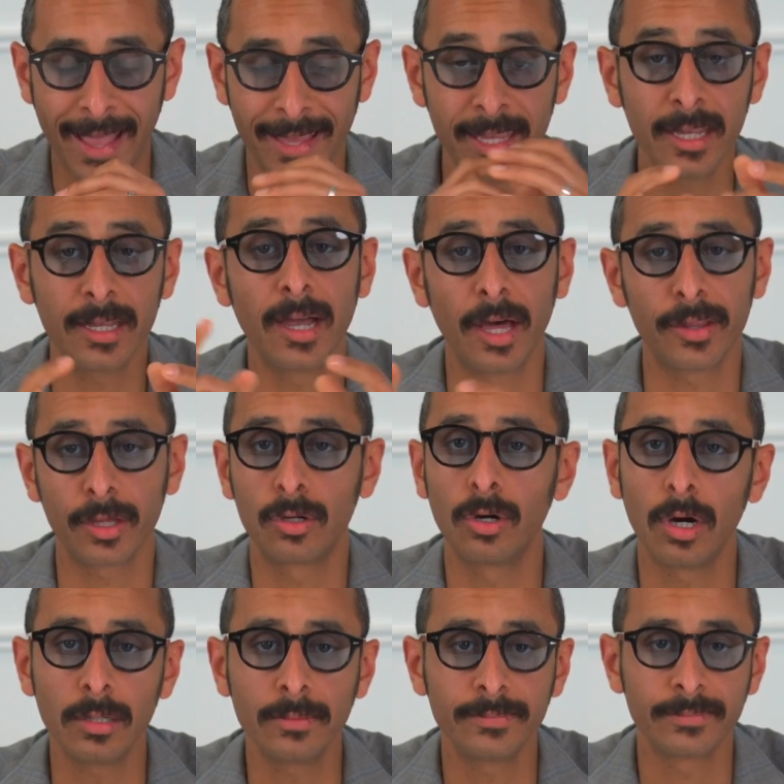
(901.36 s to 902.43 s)
And he got the
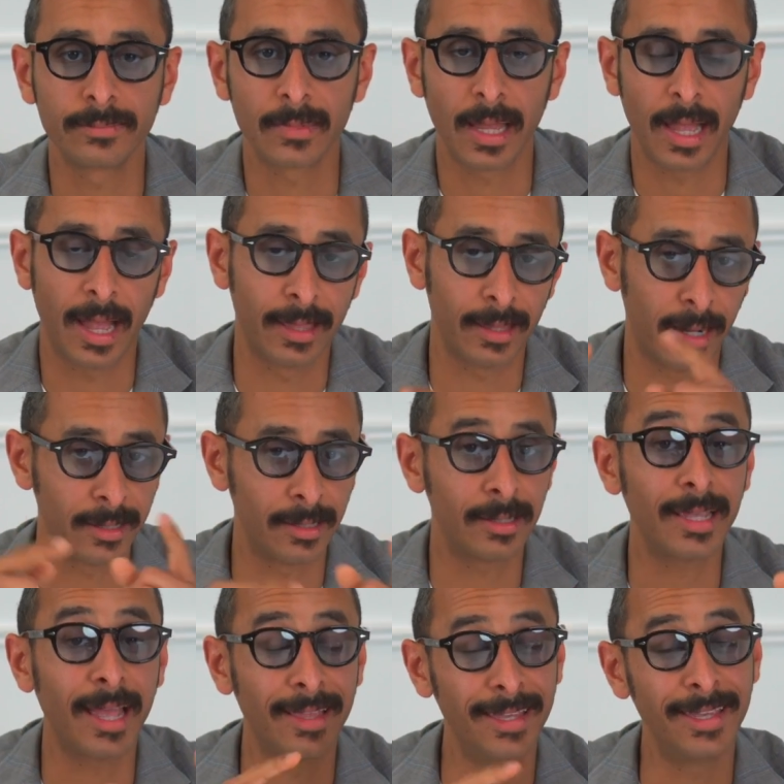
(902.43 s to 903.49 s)
call, and I
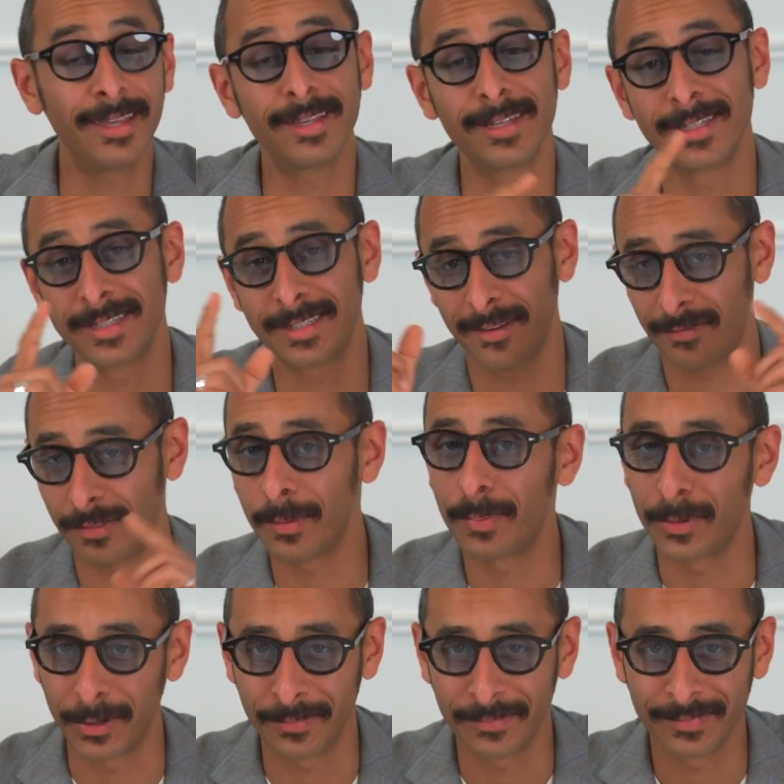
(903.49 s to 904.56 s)
didn't. And he is a
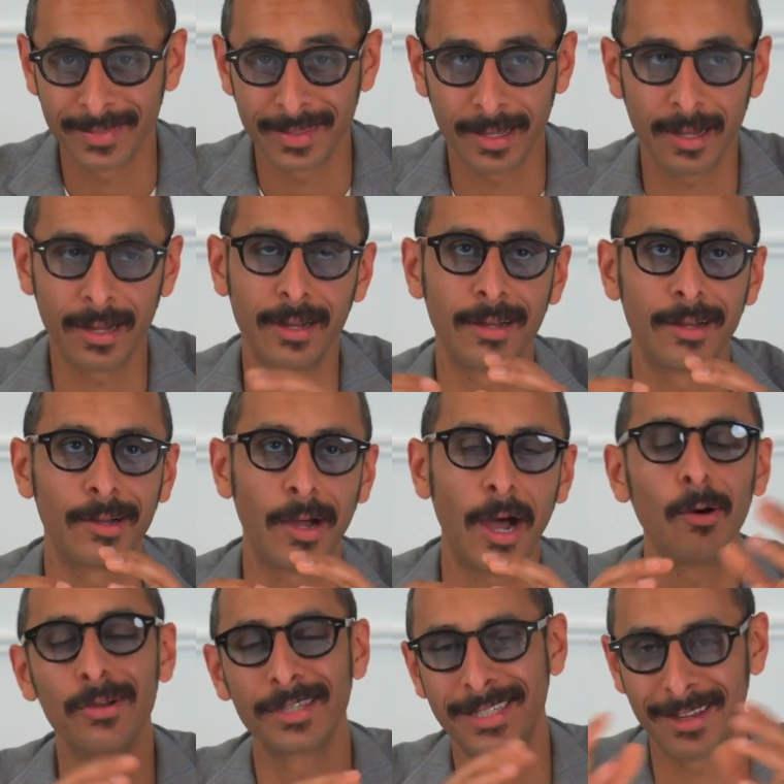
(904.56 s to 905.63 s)
flipper.
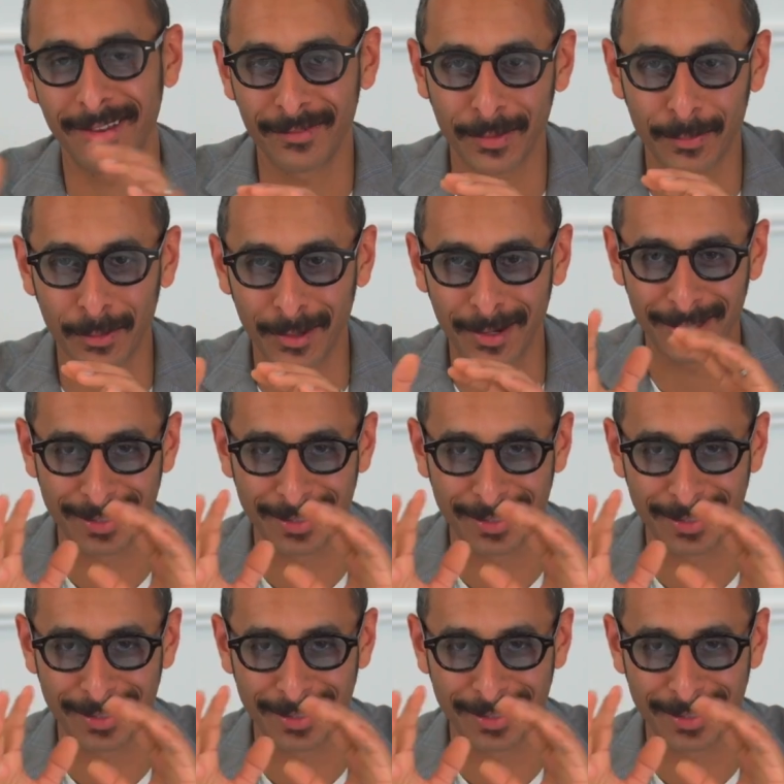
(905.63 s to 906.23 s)
I wouldn't say a flipper,